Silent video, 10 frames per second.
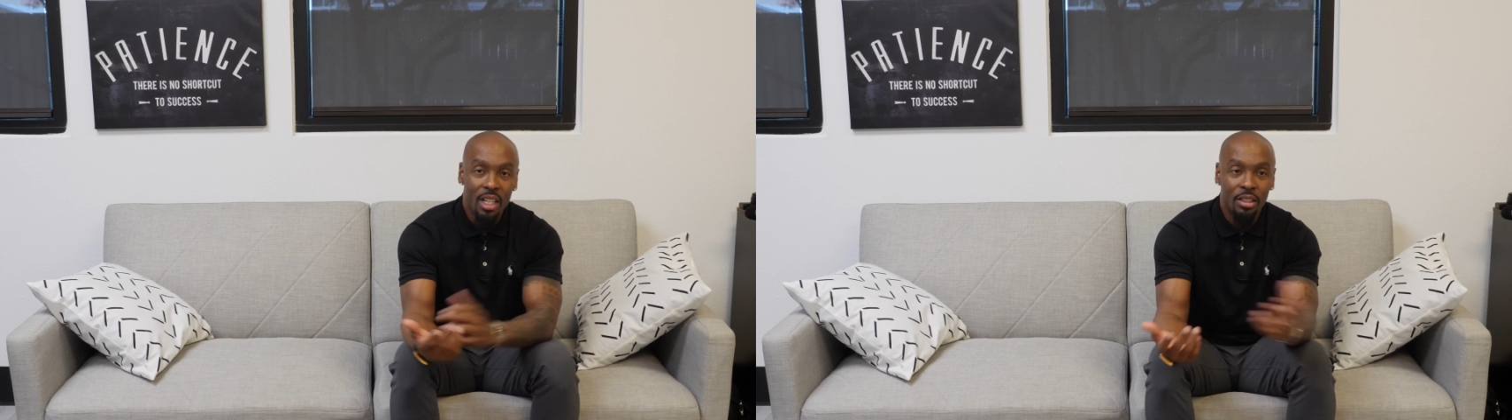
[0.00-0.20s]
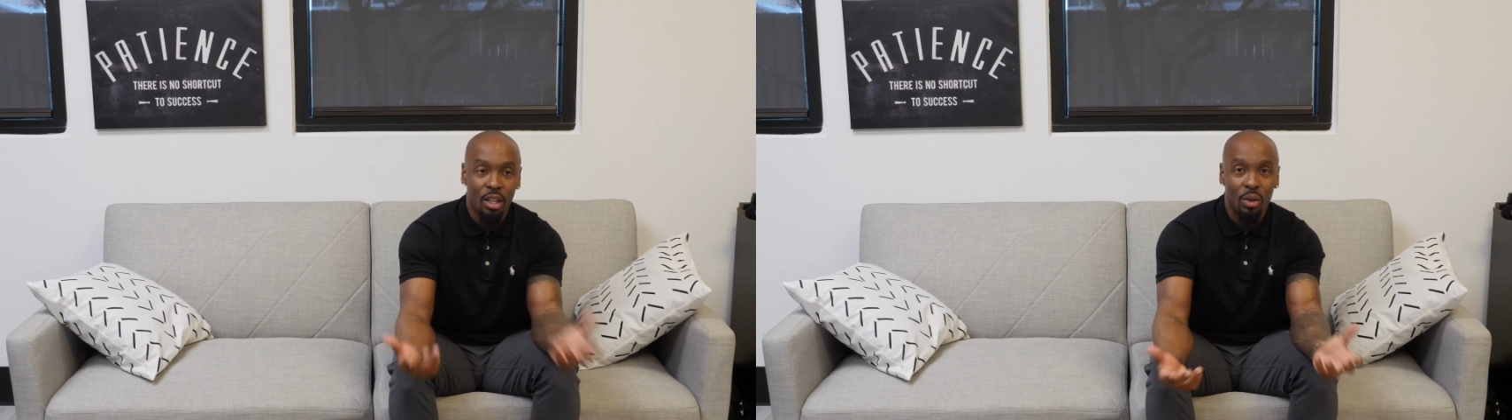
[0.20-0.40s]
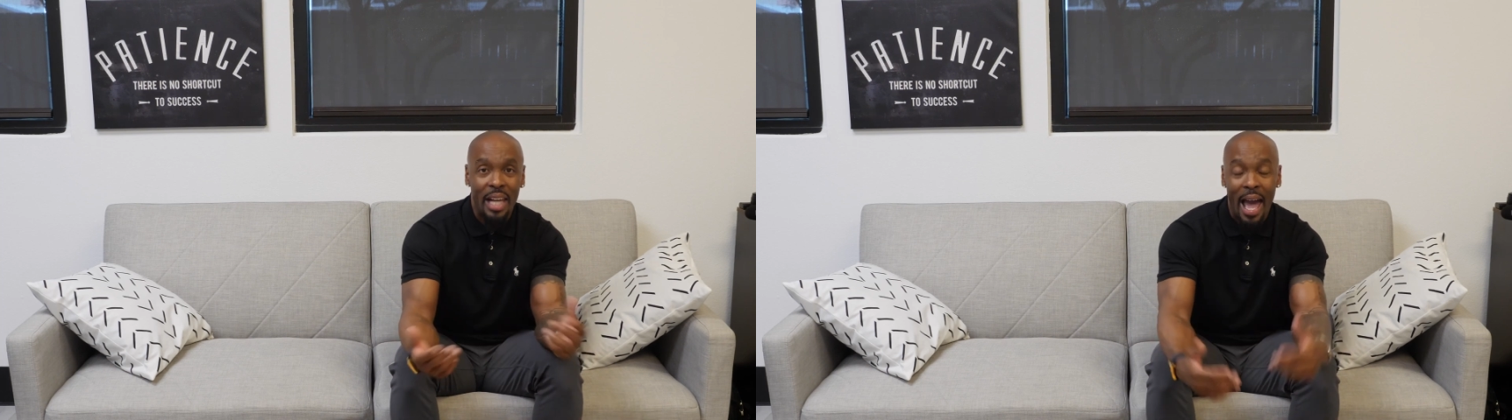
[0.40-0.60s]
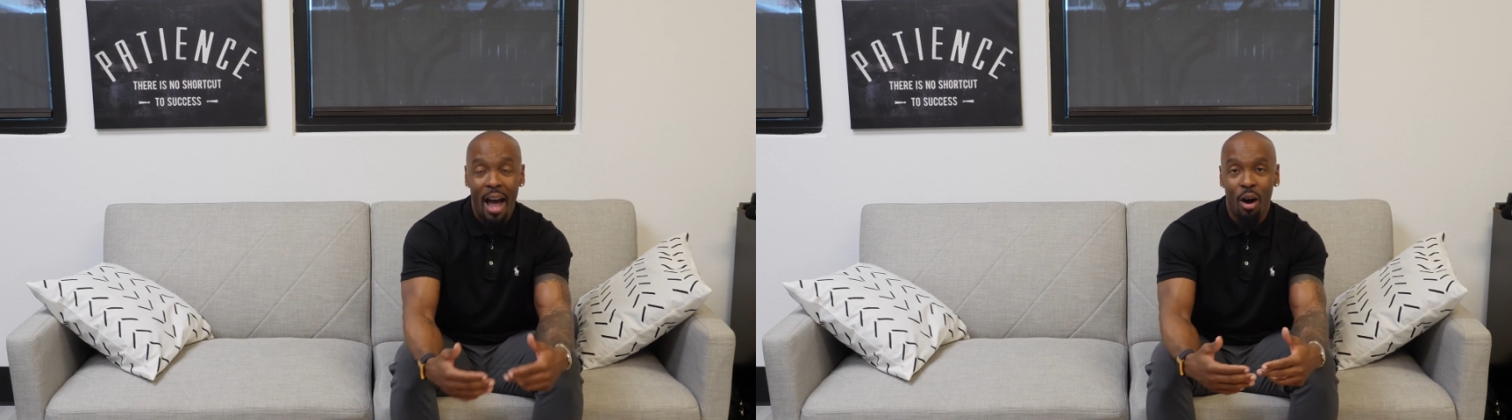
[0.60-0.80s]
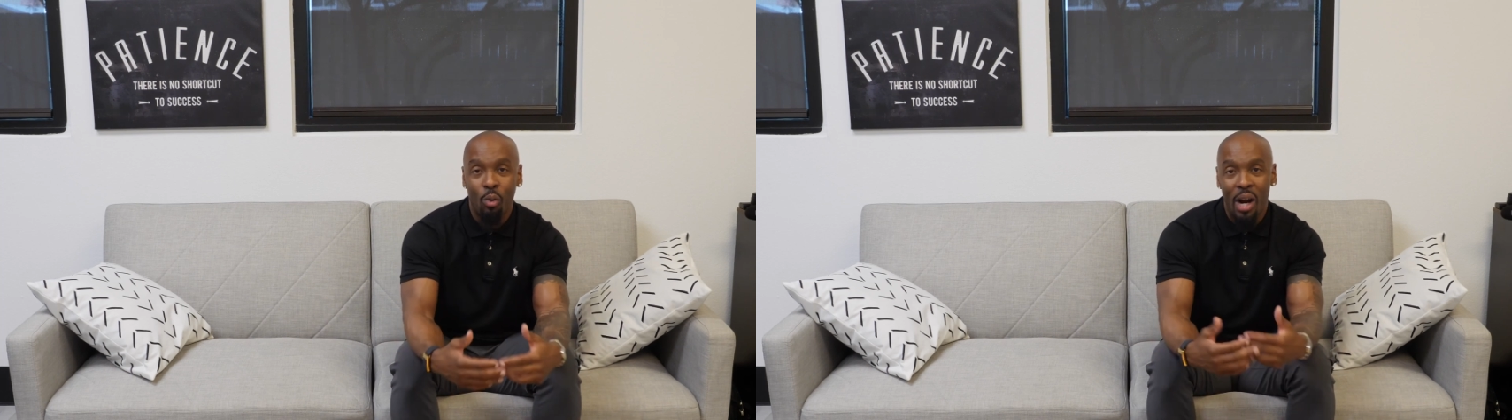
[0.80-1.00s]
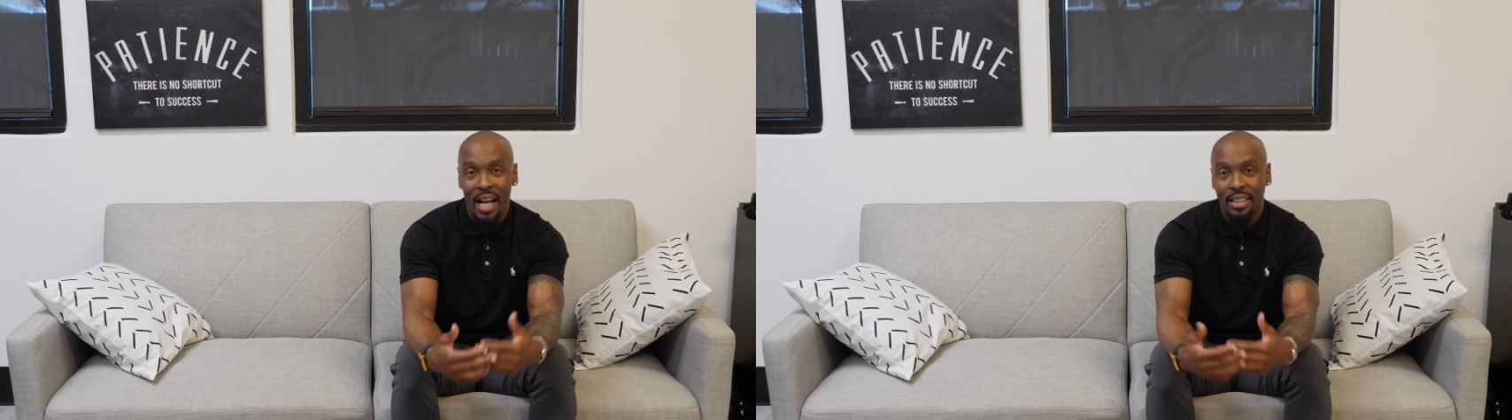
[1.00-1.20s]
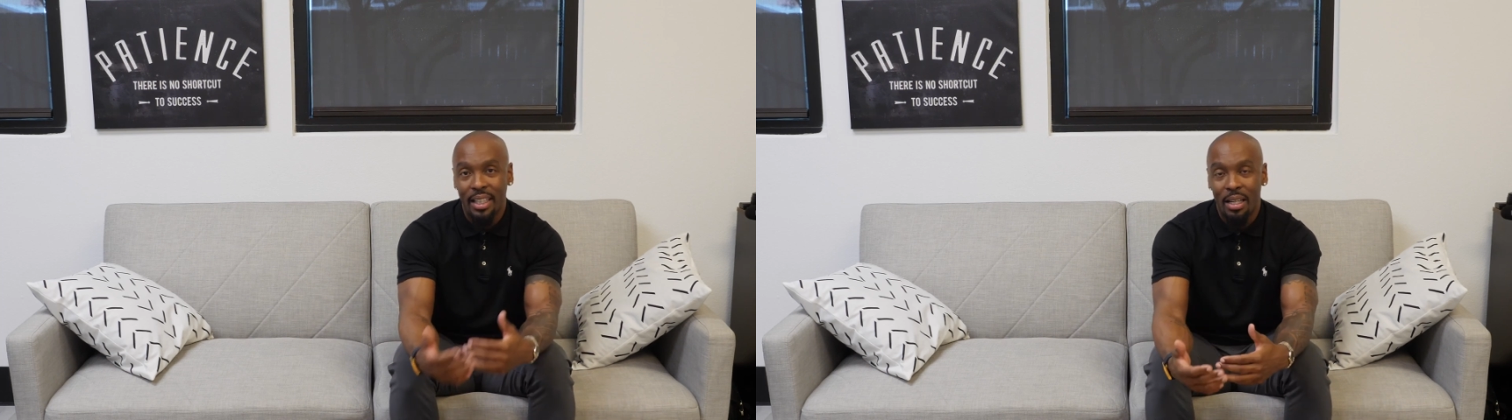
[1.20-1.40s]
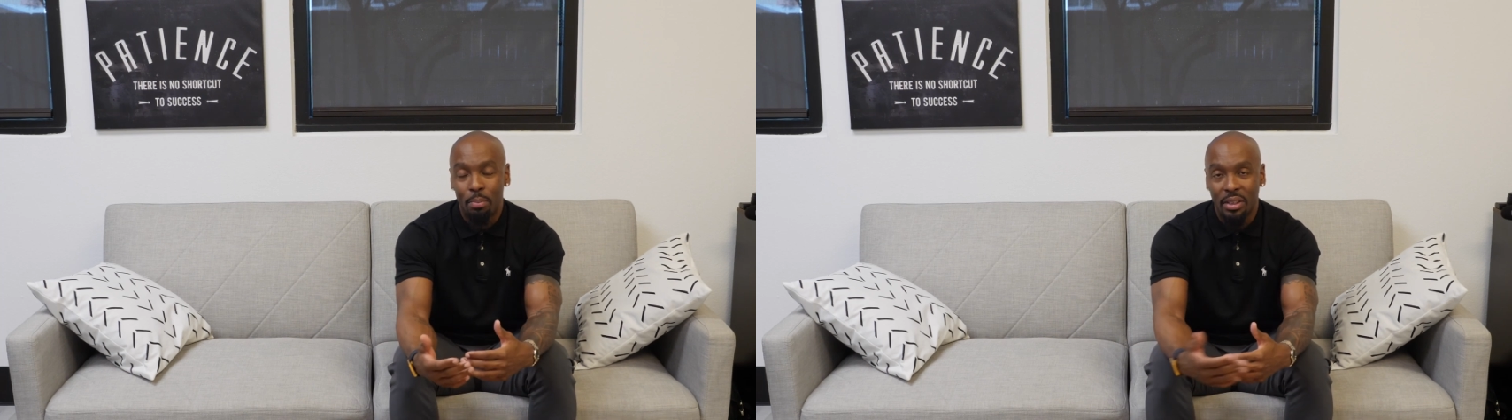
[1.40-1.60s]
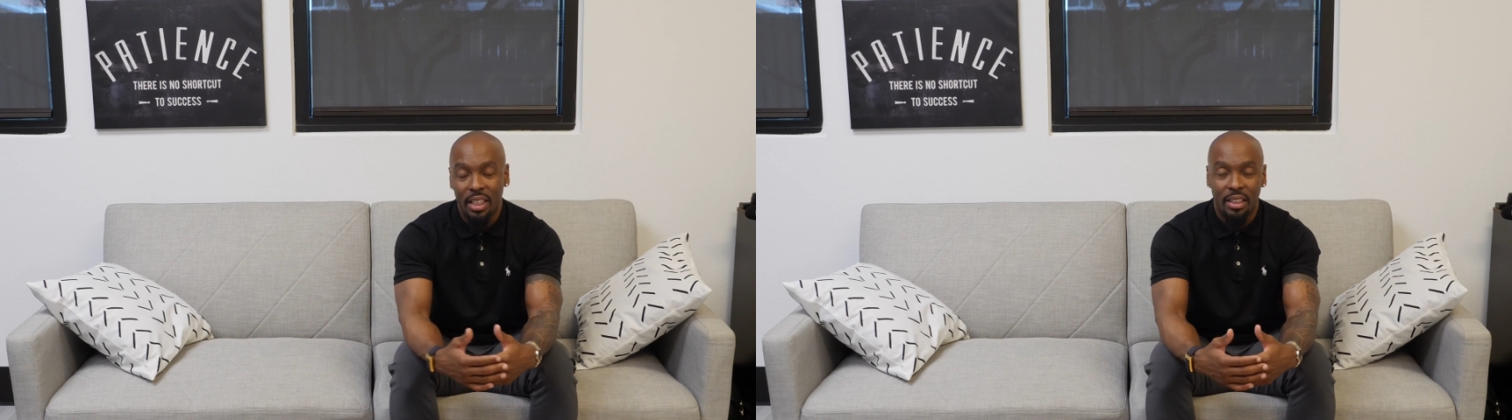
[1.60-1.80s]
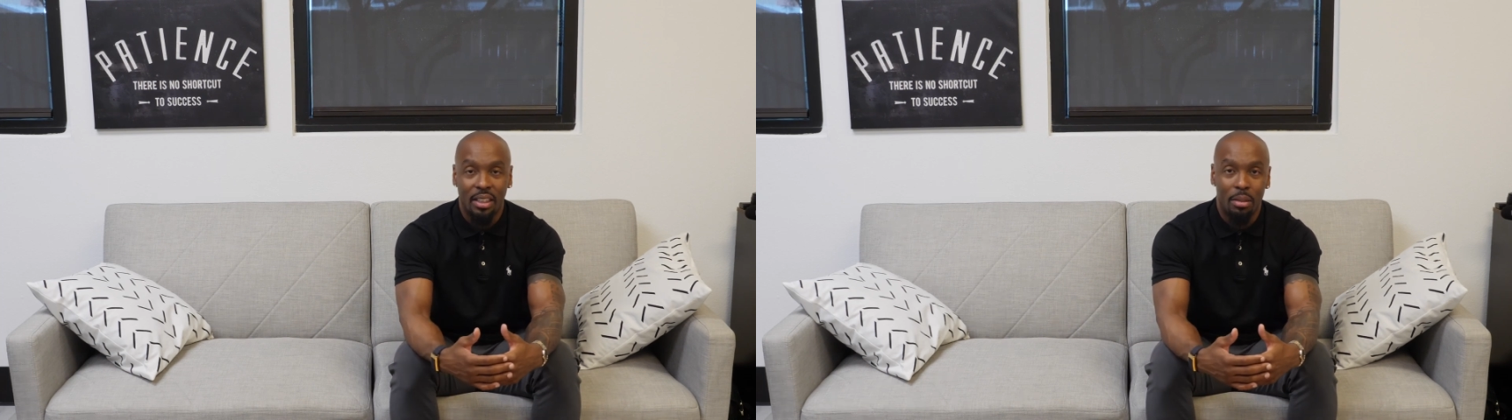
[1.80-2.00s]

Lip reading: So now we're actually in a position